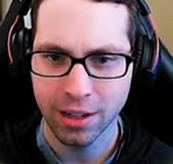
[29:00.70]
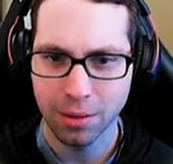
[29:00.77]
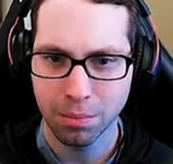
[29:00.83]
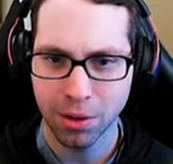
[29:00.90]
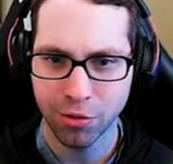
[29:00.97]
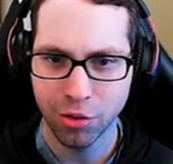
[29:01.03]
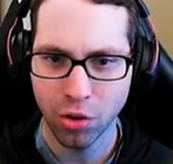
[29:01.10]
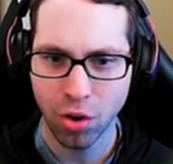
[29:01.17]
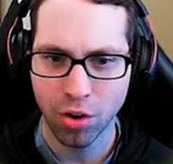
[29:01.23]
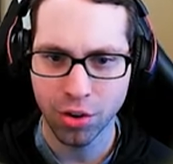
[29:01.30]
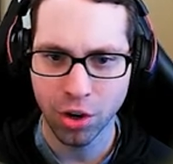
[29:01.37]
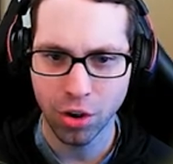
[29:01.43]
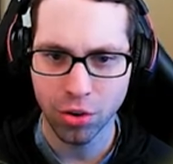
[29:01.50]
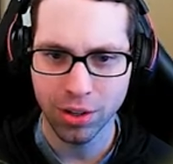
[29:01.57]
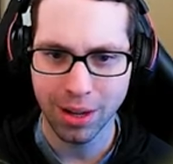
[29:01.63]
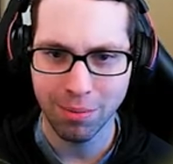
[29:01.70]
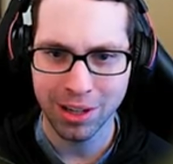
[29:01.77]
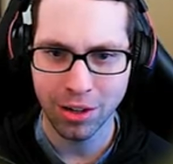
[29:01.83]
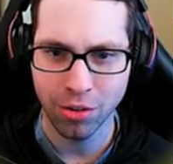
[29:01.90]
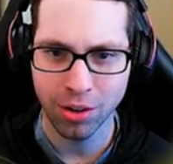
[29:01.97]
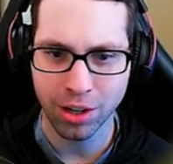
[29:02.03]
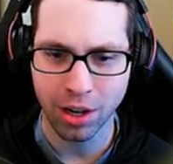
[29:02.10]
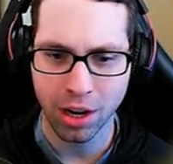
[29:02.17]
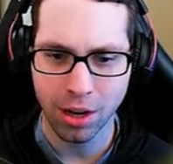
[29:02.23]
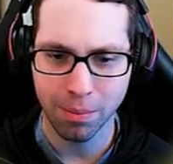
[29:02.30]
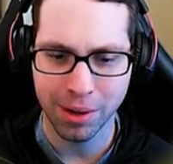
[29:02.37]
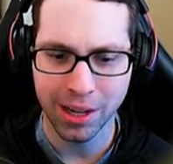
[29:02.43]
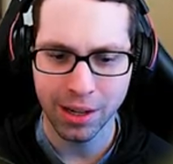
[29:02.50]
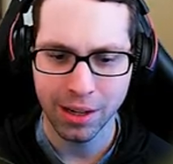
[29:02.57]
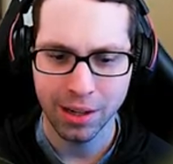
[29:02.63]
but if you all know, let me know in a
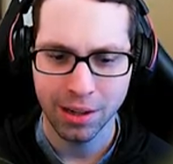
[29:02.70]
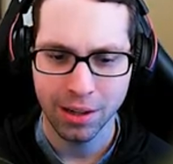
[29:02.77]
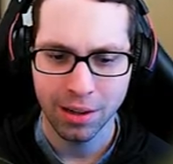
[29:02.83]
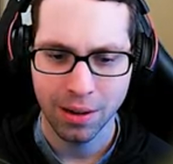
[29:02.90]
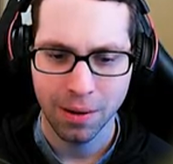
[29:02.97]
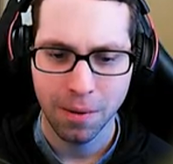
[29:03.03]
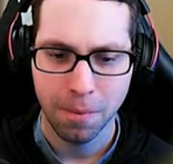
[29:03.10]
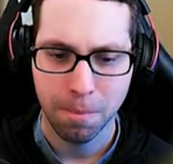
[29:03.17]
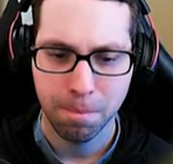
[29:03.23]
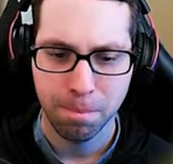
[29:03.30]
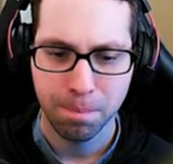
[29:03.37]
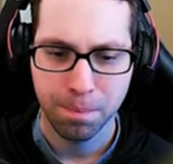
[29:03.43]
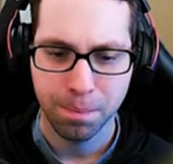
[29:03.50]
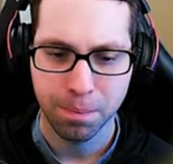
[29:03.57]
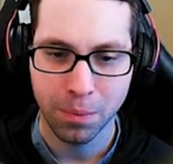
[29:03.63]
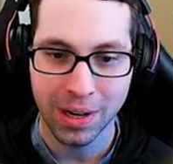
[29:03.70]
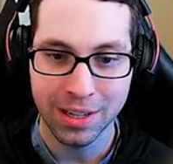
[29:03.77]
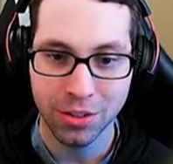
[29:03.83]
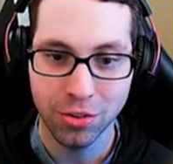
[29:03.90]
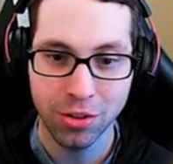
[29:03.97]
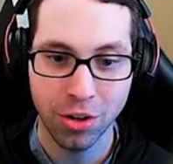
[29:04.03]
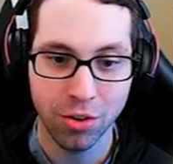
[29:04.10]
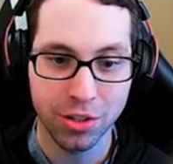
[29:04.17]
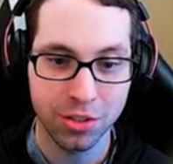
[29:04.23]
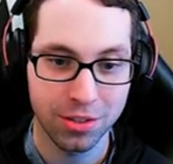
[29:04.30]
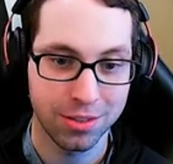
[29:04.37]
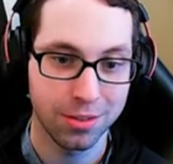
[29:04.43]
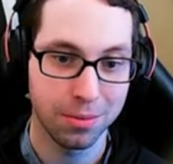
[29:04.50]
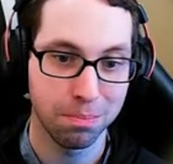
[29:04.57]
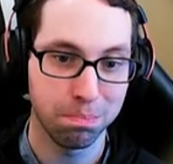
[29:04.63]
comment. But I do know
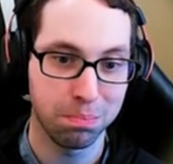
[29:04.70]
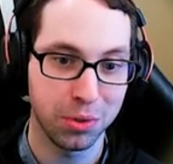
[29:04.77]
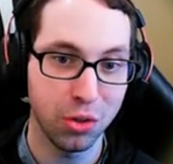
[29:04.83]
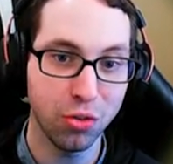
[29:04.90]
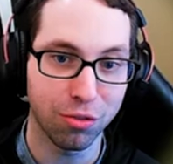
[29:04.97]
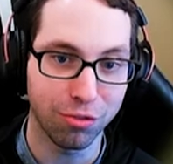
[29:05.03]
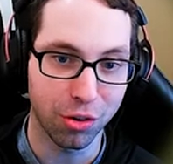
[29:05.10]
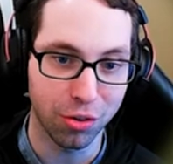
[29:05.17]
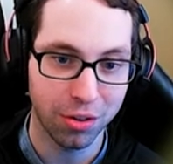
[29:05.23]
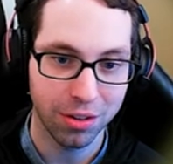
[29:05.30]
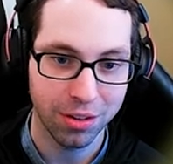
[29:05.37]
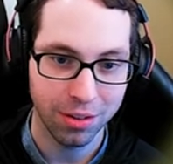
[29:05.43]
it's beautiful.